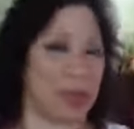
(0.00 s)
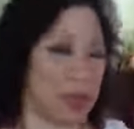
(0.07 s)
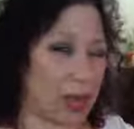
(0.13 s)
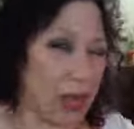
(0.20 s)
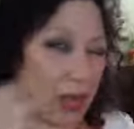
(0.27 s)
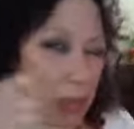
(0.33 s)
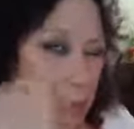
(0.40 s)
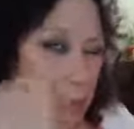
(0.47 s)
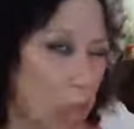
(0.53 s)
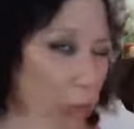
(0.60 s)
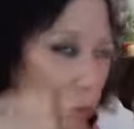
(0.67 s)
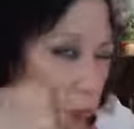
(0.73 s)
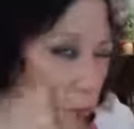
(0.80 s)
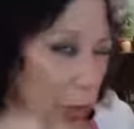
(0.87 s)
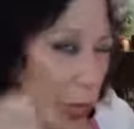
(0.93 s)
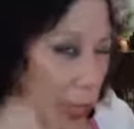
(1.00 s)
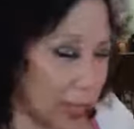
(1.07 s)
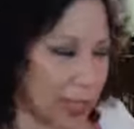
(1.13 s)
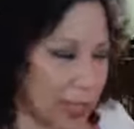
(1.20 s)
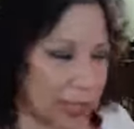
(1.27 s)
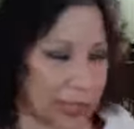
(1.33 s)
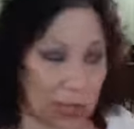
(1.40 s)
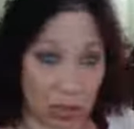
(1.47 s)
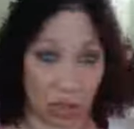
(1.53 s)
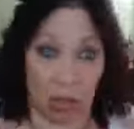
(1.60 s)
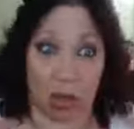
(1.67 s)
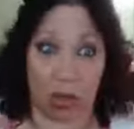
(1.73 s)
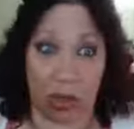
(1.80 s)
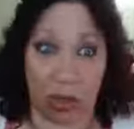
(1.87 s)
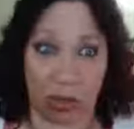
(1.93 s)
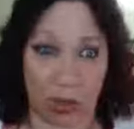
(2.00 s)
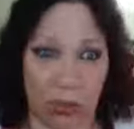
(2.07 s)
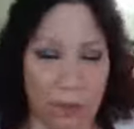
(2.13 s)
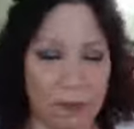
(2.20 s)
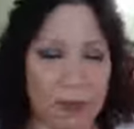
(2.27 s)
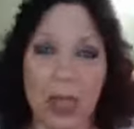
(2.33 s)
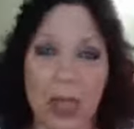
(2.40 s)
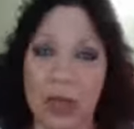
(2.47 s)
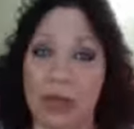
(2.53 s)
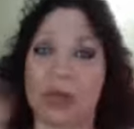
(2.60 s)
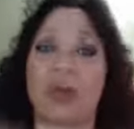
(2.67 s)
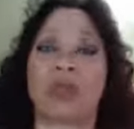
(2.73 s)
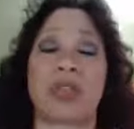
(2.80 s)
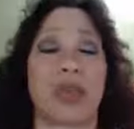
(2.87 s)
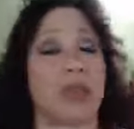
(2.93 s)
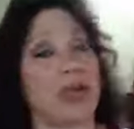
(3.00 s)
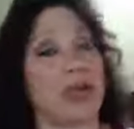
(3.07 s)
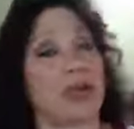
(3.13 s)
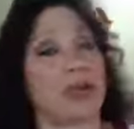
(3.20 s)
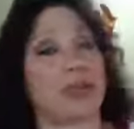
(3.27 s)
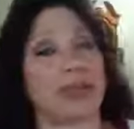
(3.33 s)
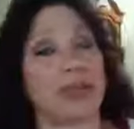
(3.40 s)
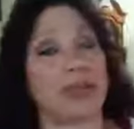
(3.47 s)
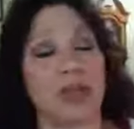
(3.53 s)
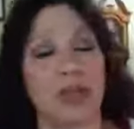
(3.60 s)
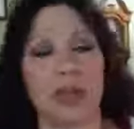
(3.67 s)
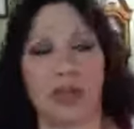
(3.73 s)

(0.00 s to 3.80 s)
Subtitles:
We get out the magnifying glass. It's a clue. Those are yours.